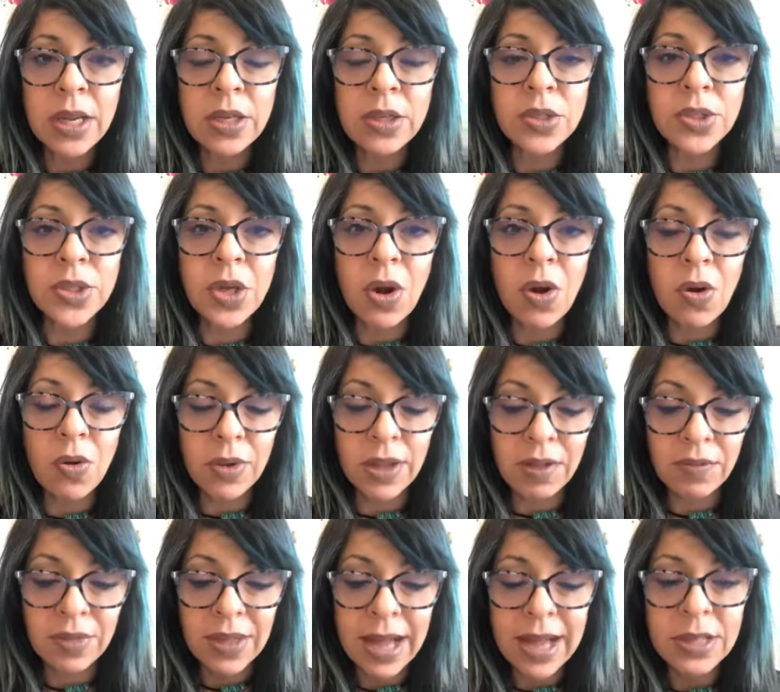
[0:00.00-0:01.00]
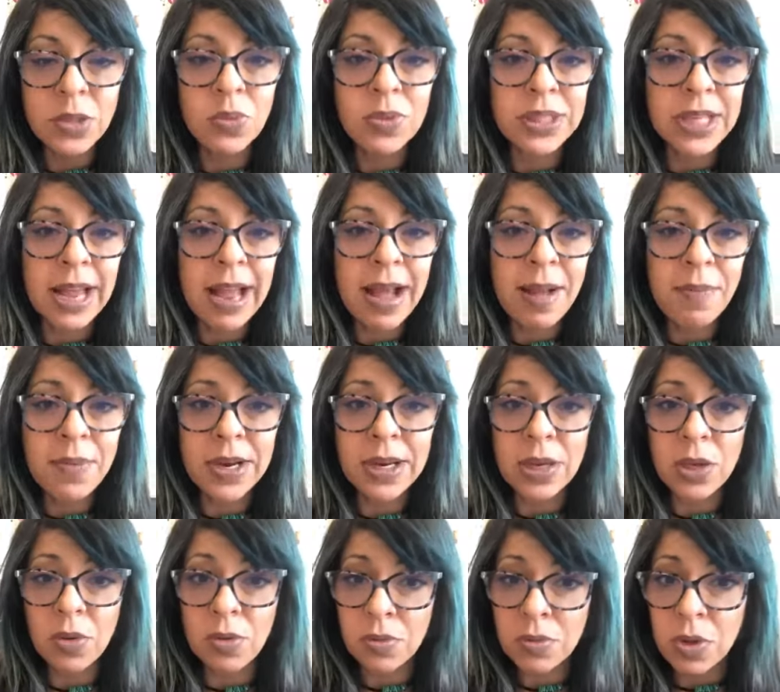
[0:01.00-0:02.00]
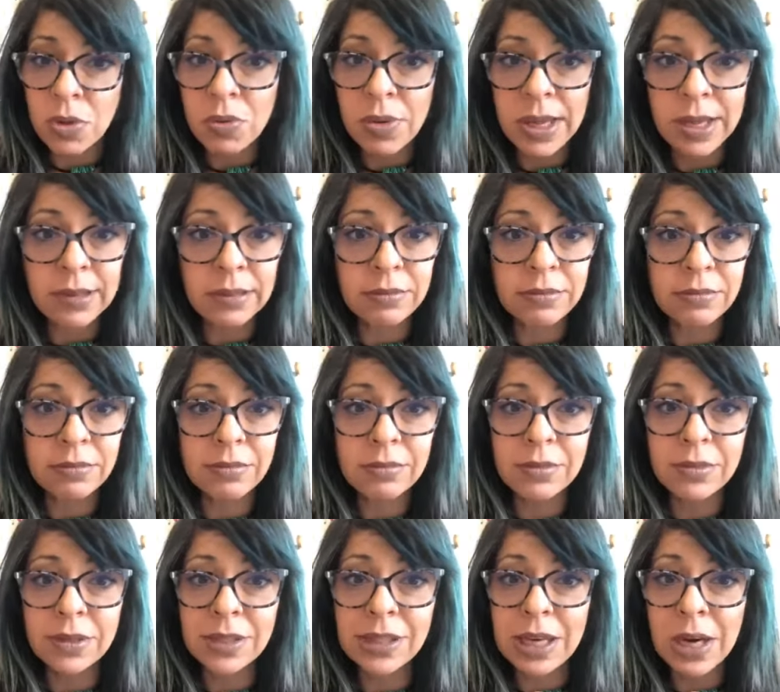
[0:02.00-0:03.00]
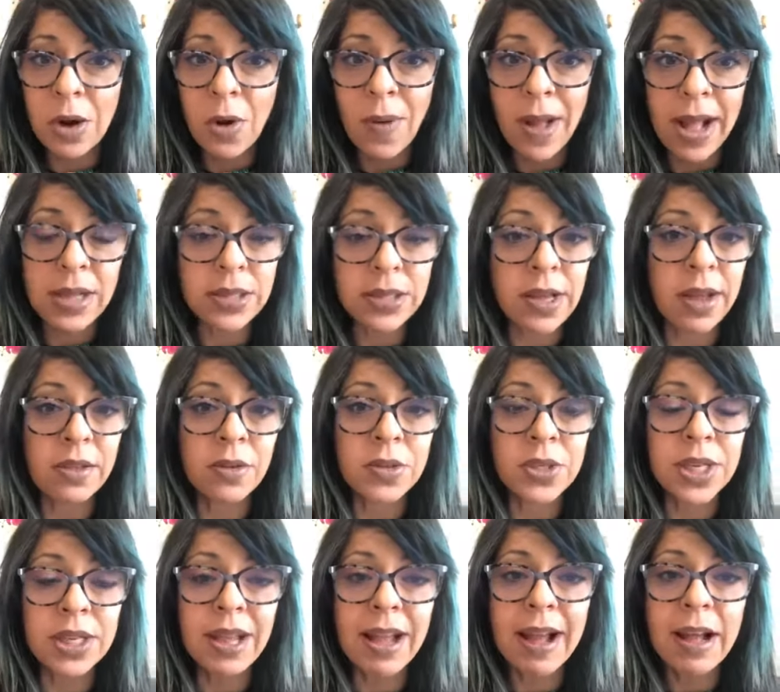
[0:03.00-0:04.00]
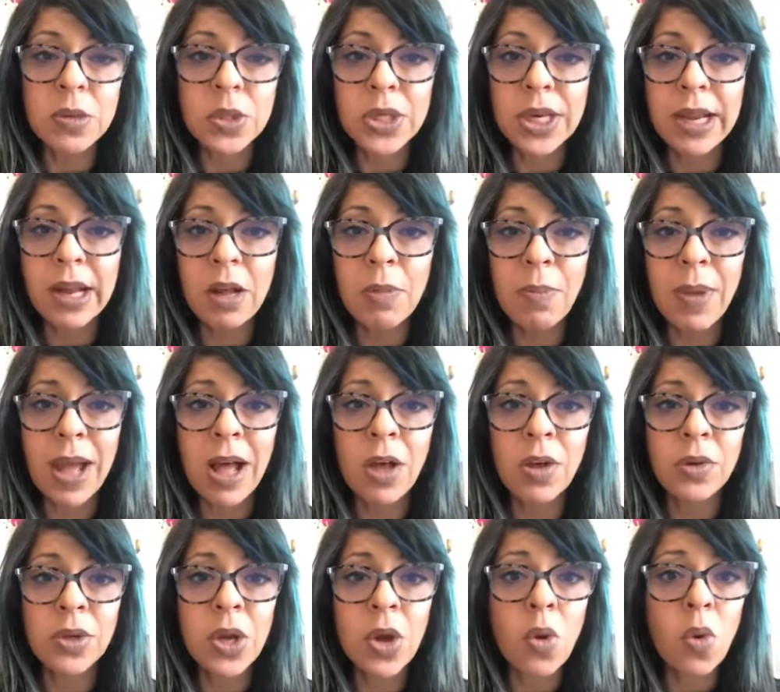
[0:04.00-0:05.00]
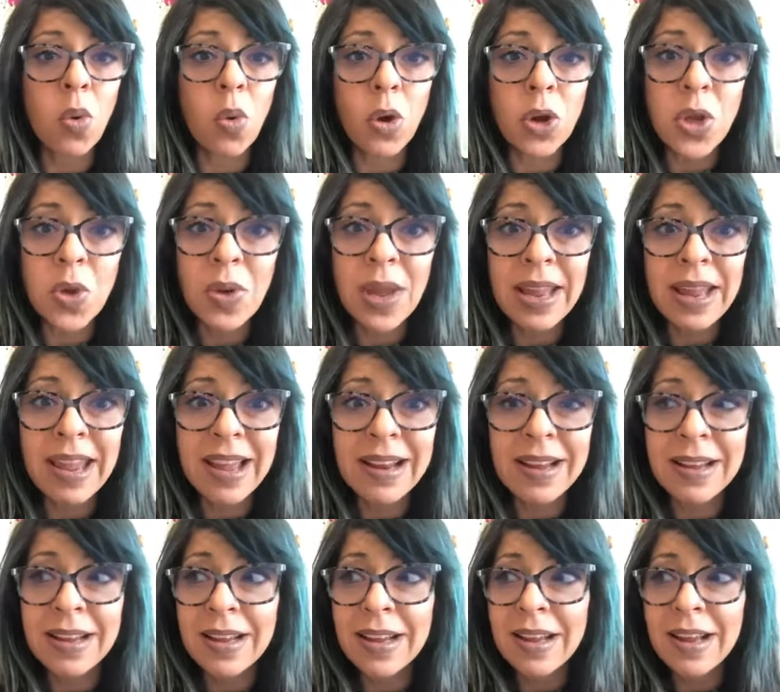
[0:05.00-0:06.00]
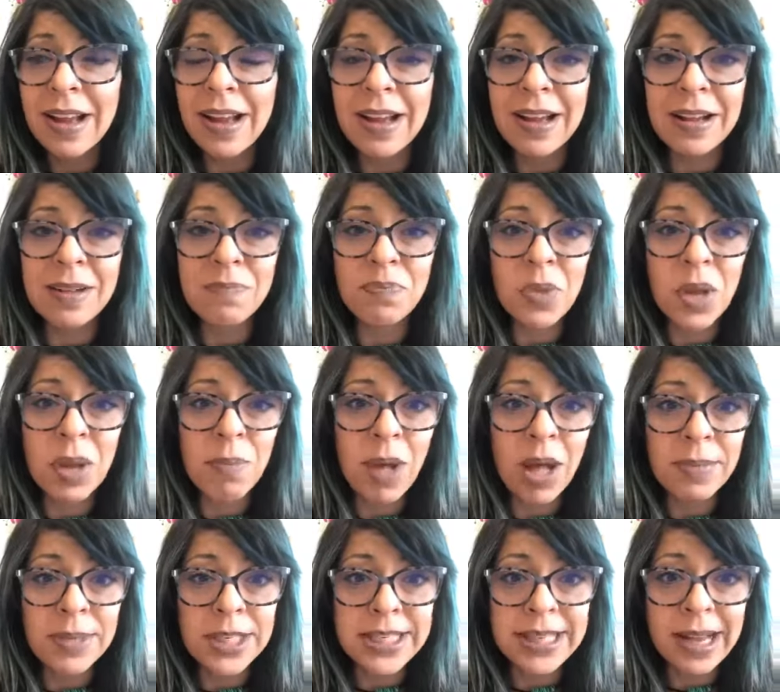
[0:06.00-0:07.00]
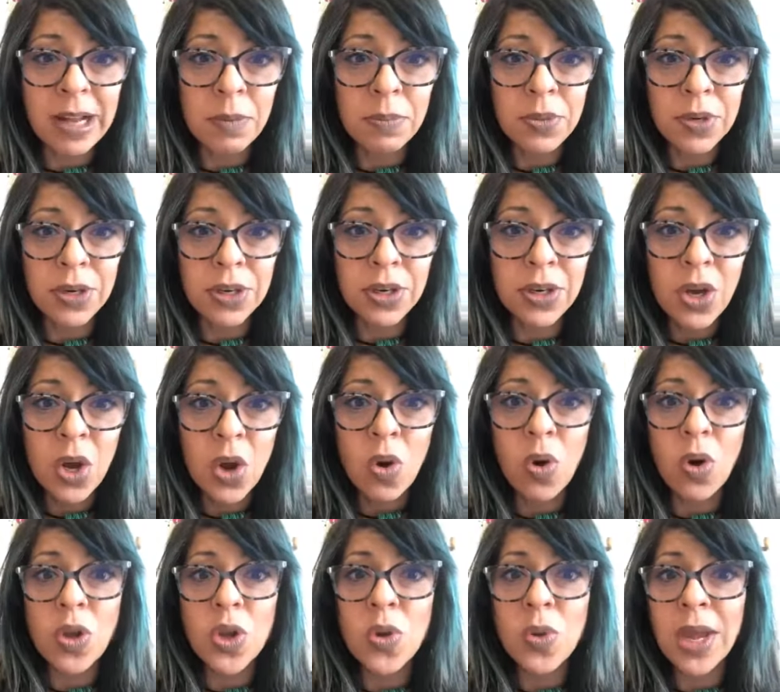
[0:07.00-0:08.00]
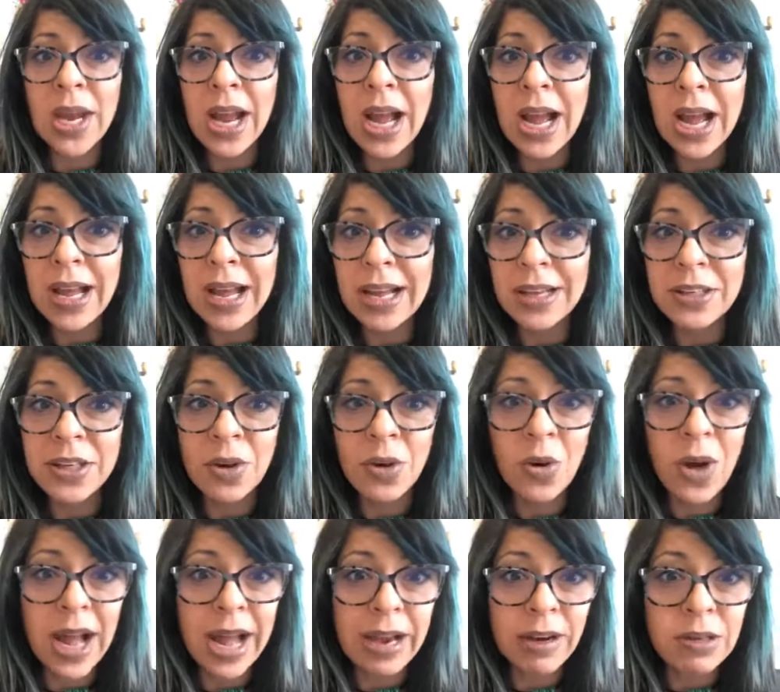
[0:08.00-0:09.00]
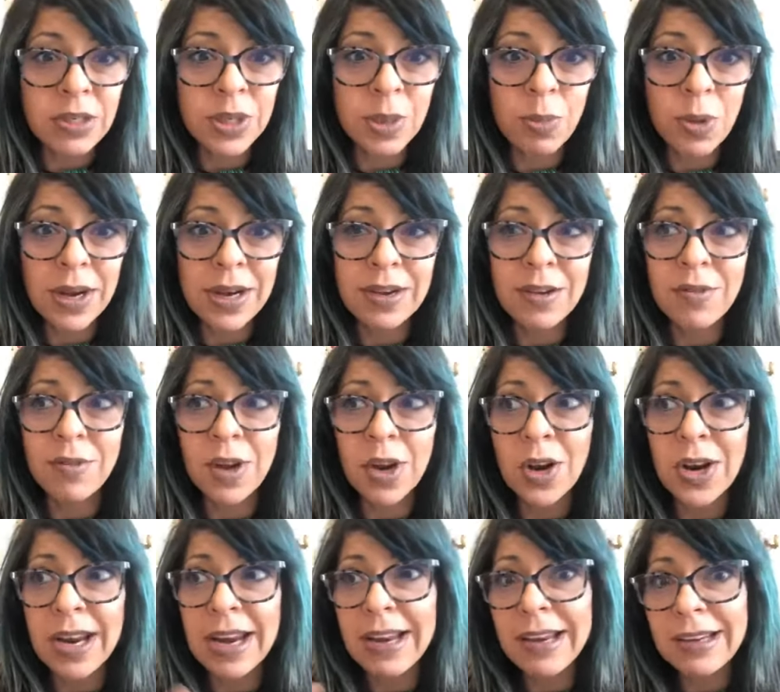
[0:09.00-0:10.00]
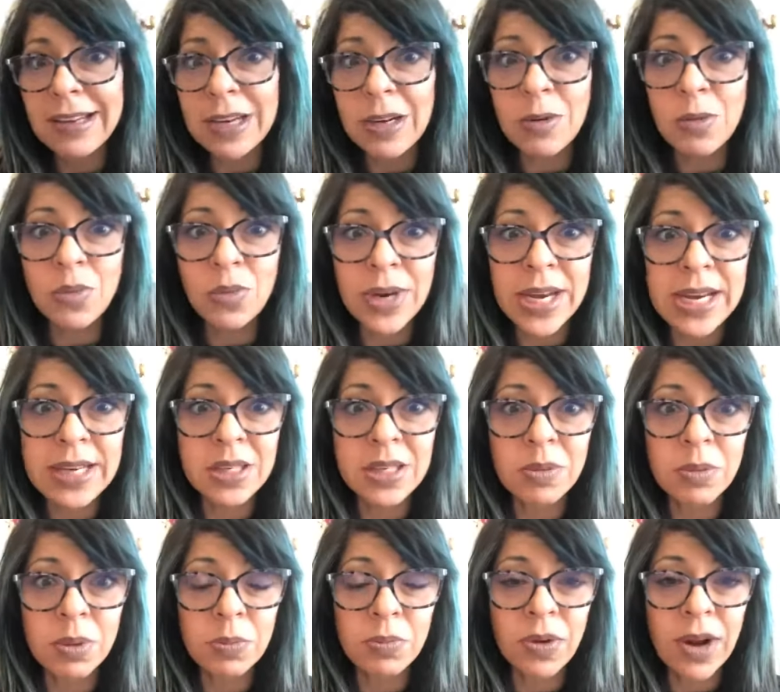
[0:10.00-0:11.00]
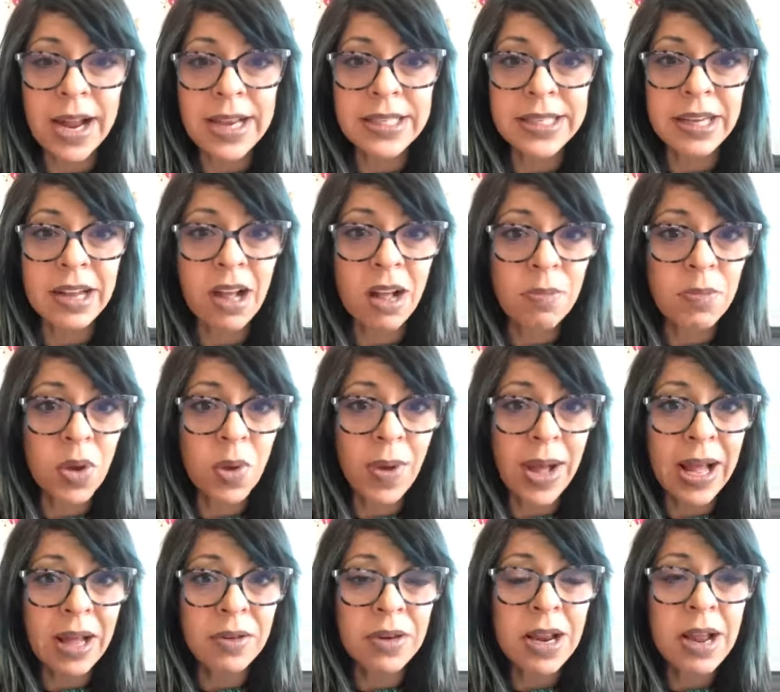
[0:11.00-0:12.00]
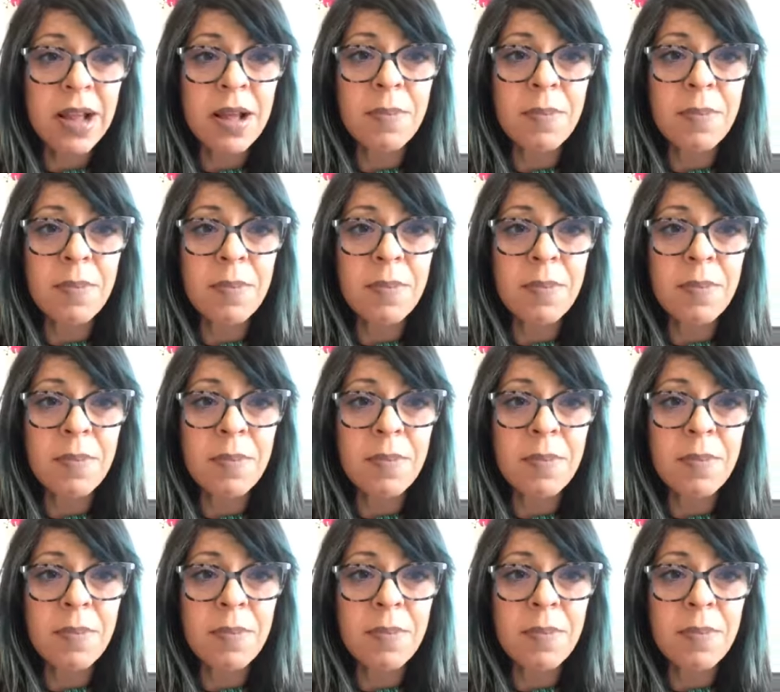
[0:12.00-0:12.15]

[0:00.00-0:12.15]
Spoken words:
So if that's what's happening, you can, you know, ask others in the house to help out, or you can get a mommy's helper, or you can, you know, hire someone at a very, you know, reasonable price to help you out.